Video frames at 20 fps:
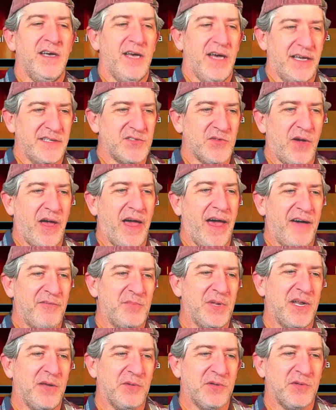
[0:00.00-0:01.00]
and so I have
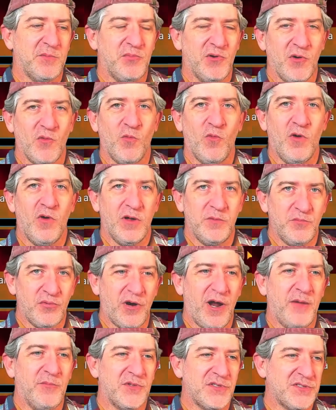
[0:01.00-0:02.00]
been able to put 1
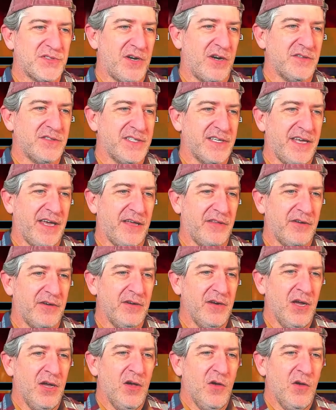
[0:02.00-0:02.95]
Primal Shard together.